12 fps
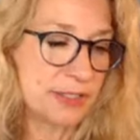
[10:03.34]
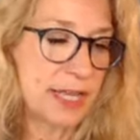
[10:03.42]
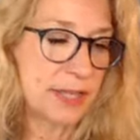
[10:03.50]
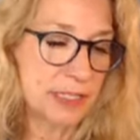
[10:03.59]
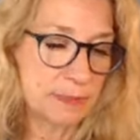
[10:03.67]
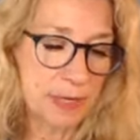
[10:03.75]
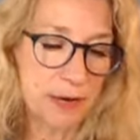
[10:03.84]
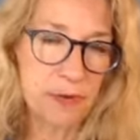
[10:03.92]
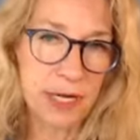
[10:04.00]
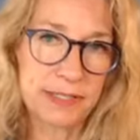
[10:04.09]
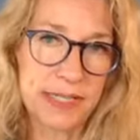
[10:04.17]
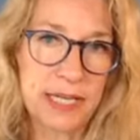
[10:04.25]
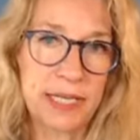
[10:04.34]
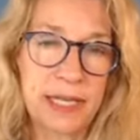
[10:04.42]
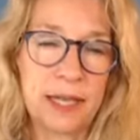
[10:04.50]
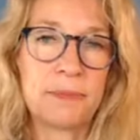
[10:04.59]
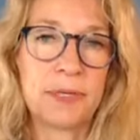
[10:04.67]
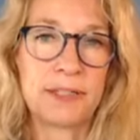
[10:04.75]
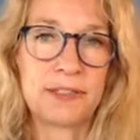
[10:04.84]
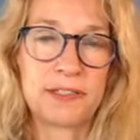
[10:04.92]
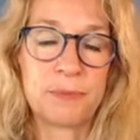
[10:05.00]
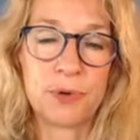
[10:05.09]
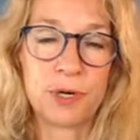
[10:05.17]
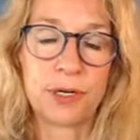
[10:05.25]
said this, but I want to say it again because it's
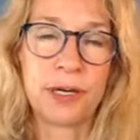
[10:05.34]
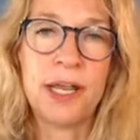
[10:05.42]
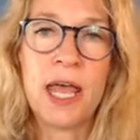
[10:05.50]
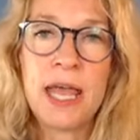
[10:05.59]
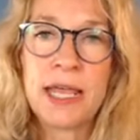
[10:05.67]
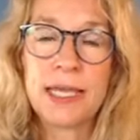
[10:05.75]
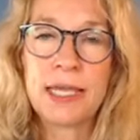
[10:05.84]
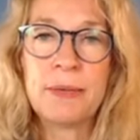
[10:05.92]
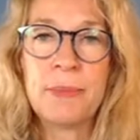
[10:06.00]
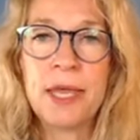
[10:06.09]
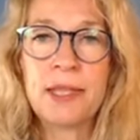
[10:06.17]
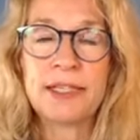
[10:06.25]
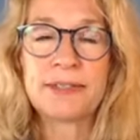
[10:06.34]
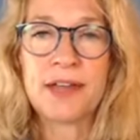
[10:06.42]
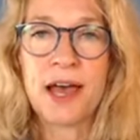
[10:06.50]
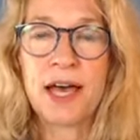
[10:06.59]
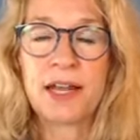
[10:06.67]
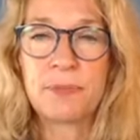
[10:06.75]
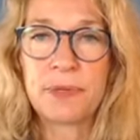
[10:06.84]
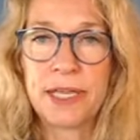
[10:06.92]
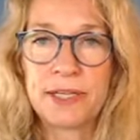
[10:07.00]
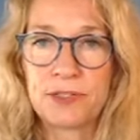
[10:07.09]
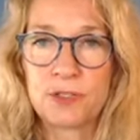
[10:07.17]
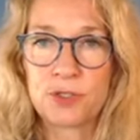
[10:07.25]
important. Email is not a
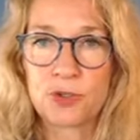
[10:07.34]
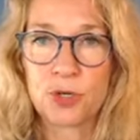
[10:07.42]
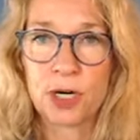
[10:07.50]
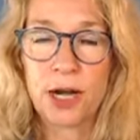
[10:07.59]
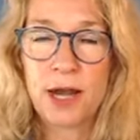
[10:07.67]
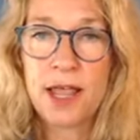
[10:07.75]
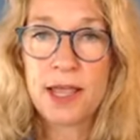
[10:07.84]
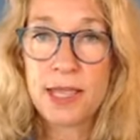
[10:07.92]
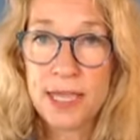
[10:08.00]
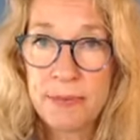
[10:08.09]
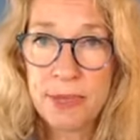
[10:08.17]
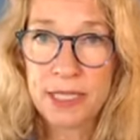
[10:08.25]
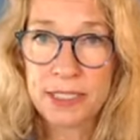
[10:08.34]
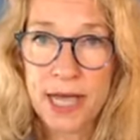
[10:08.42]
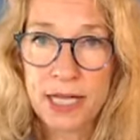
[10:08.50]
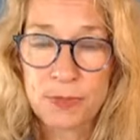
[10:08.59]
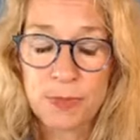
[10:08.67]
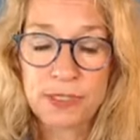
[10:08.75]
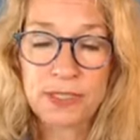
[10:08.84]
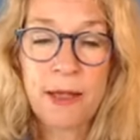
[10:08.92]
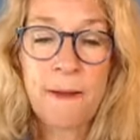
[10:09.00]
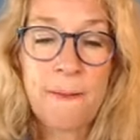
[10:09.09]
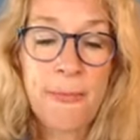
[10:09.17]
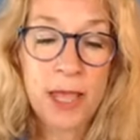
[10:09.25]
place to store email attachments.
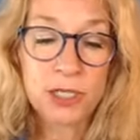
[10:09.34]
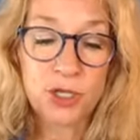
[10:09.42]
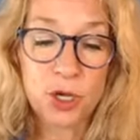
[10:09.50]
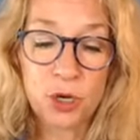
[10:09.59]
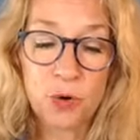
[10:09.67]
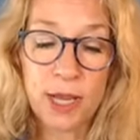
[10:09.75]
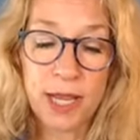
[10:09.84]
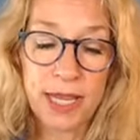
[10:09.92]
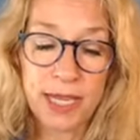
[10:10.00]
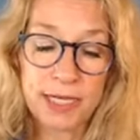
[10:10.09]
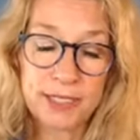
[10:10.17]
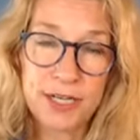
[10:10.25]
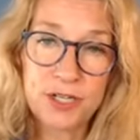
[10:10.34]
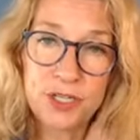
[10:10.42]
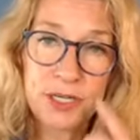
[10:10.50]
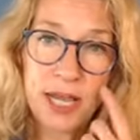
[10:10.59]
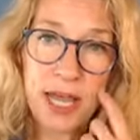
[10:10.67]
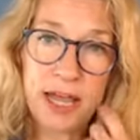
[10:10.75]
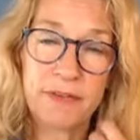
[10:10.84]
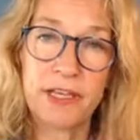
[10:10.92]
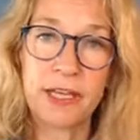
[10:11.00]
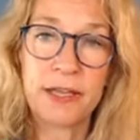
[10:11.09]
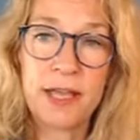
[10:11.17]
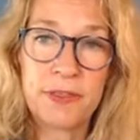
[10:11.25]
So in addition to
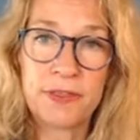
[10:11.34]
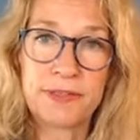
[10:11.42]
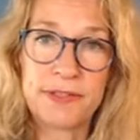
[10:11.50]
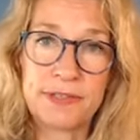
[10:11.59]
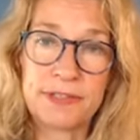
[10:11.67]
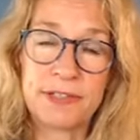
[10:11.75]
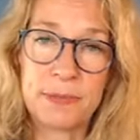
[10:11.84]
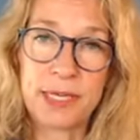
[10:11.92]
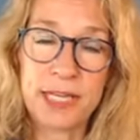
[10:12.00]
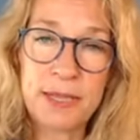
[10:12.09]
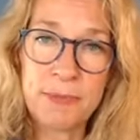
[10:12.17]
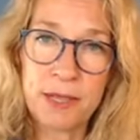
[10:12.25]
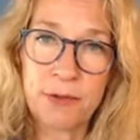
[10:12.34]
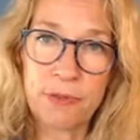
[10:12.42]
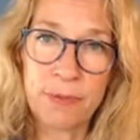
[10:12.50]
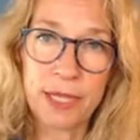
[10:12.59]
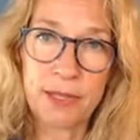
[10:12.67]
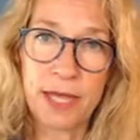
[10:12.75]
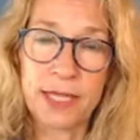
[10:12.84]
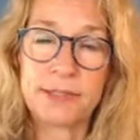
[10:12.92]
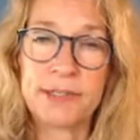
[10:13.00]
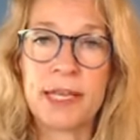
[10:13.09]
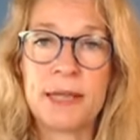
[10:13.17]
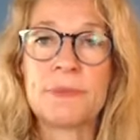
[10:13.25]
having the system in email with my clients'
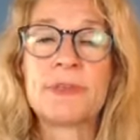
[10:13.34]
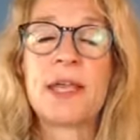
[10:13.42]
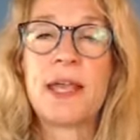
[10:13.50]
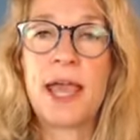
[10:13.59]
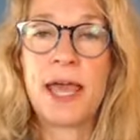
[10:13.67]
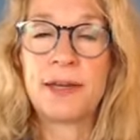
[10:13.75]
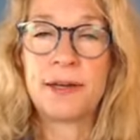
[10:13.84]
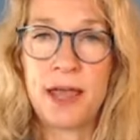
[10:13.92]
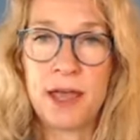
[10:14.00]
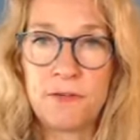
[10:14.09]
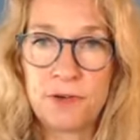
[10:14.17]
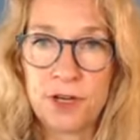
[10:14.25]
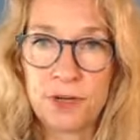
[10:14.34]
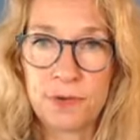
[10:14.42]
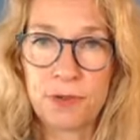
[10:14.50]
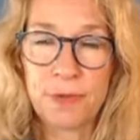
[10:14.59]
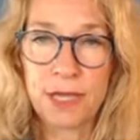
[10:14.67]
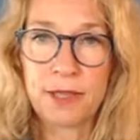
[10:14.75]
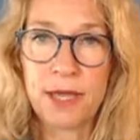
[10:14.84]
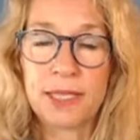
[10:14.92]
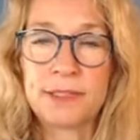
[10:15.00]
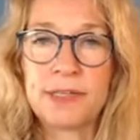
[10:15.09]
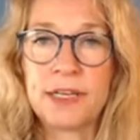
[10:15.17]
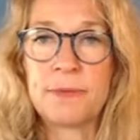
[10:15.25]
names, and an Evernote with my
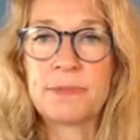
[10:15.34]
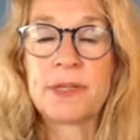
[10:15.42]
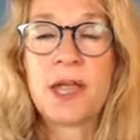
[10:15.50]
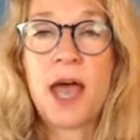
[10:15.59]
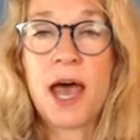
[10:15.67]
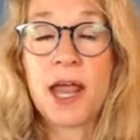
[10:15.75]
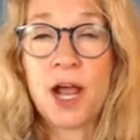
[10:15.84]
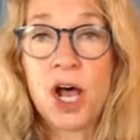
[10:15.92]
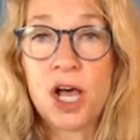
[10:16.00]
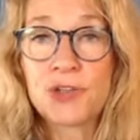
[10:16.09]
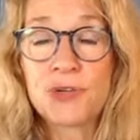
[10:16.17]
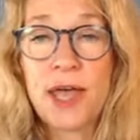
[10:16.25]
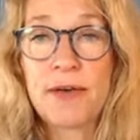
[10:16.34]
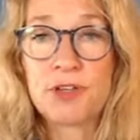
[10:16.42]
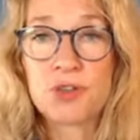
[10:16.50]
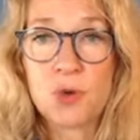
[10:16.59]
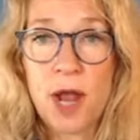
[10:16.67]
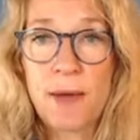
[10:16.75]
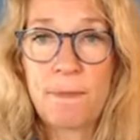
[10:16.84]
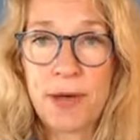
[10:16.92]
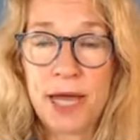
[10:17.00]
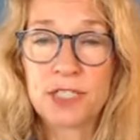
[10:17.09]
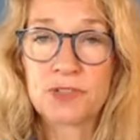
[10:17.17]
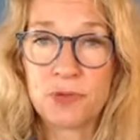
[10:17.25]
clients' names. I also have a
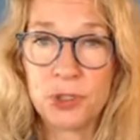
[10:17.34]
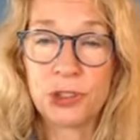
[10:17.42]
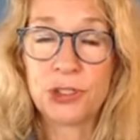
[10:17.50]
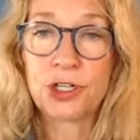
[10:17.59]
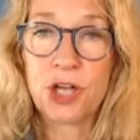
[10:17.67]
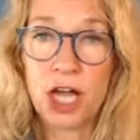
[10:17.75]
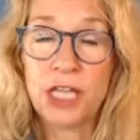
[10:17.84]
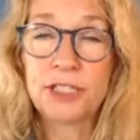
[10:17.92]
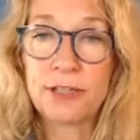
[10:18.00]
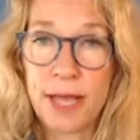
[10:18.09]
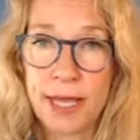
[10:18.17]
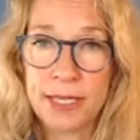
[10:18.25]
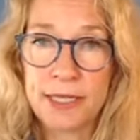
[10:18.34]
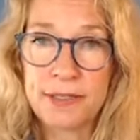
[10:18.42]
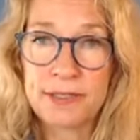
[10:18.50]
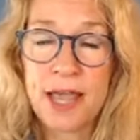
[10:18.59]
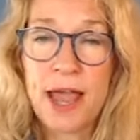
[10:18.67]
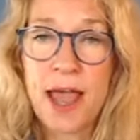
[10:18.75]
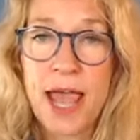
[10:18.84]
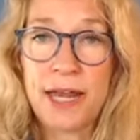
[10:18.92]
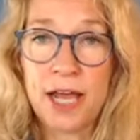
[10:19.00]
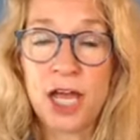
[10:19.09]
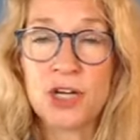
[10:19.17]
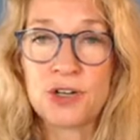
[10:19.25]
Dropbox folder called Clients, and
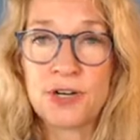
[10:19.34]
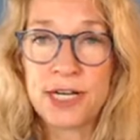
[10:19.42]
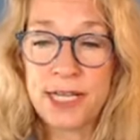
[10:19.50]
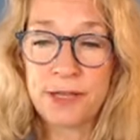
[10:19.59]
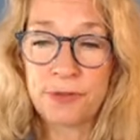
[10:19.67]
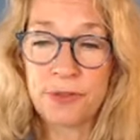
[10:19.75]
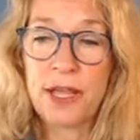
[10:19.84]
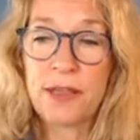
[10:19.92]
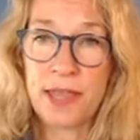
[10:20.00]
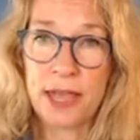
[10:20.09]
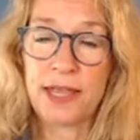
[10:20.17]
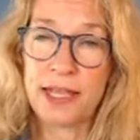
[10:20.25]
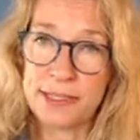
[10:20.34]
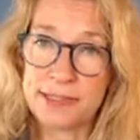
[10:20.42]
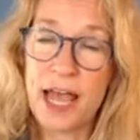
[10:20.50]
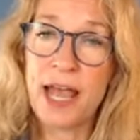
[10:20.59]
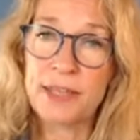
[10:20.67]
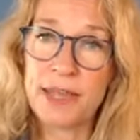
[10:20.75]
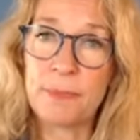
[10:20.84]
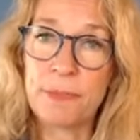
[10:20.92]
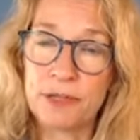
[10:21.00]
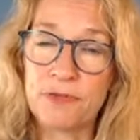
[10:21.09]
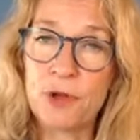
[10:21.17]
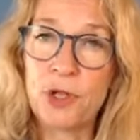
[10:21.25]
underneath that, inside that
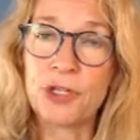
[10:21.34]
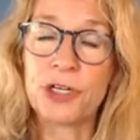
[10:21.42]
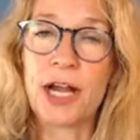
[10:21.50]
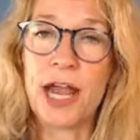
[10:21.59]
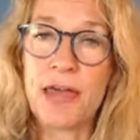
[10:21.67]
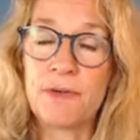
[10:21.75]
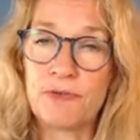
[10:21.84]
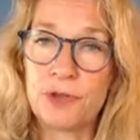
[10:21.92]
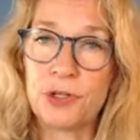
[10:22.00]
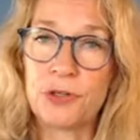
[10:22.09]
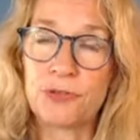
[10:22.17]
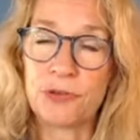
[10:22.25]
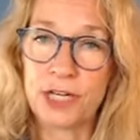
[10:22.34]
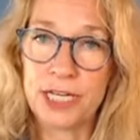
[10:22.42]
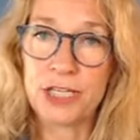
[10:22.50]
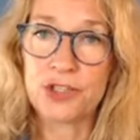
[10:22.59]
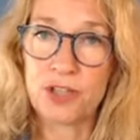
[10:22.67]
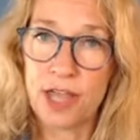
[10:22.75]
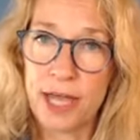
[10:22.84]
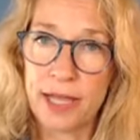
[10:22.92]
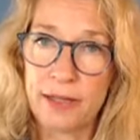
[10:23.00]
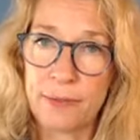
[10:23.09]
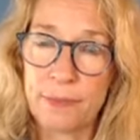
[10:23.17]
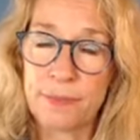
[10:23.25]
big folder, I have a folder for each
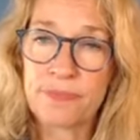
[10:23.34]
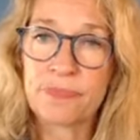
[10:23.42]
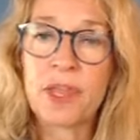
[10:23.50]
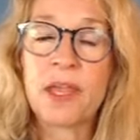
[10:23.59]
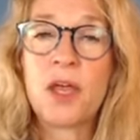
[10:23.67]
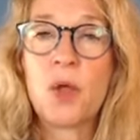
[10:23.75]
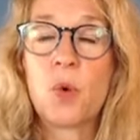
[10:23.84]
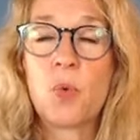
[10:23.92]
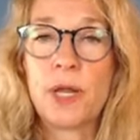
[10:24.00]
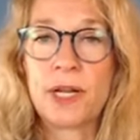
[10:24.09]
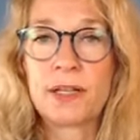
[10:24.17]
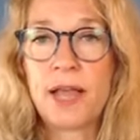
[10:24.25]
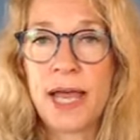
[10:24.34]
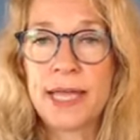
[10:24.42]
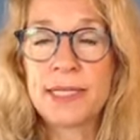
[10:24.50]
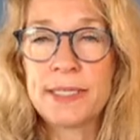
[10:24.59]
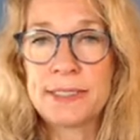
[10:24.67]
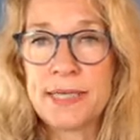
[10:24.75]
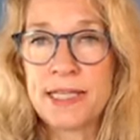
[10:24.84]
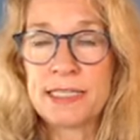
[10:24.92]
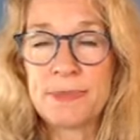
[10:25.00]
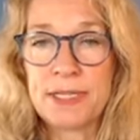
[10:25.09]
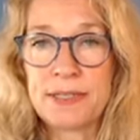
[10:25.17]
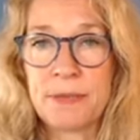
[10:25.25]
client. When a client sends
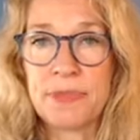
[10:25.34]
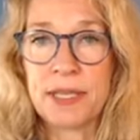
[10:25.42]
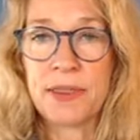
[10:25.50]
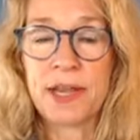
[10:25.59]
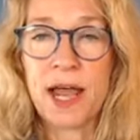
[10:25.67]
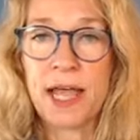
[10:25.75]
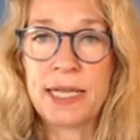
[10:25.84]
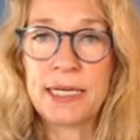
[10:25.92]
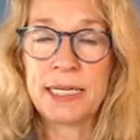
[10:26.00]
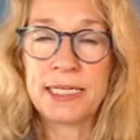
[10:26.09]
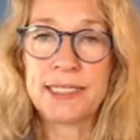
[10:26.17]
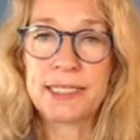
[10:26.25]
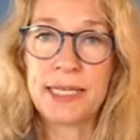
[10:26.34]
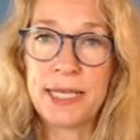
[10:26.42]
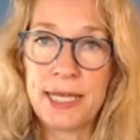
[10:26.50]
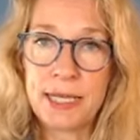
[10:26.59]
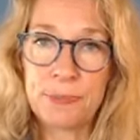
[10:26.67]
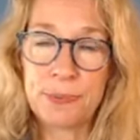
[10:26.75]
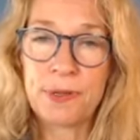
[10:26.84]
me something that I need to keep,